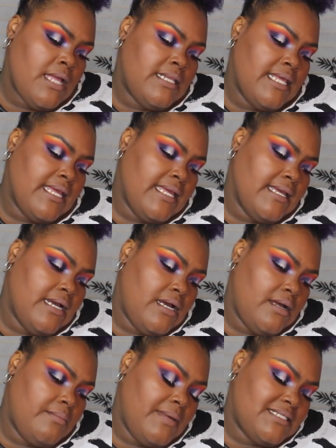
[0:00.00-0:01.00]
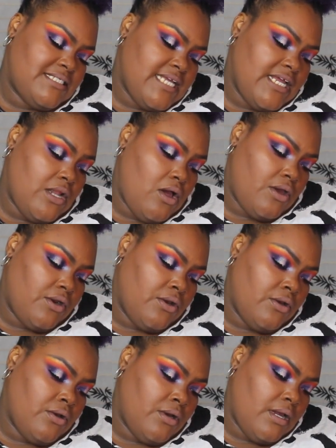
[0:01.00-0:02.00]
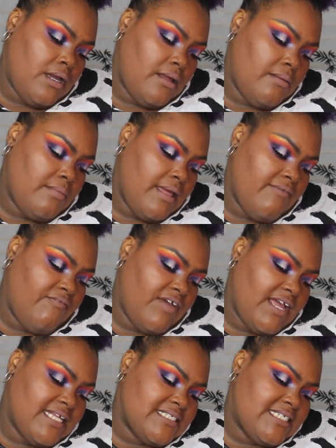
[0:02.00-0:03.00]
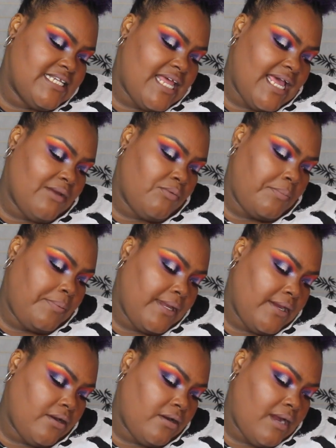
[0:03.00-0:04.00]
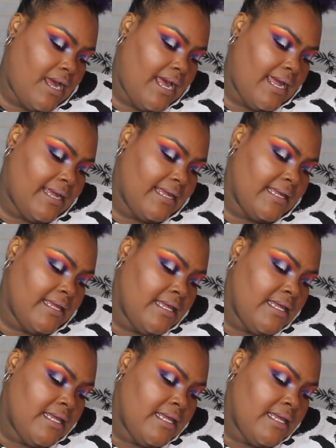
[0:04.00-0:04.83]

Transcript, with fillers: the um, Estee Lauder um, Advanced Night Repair Eye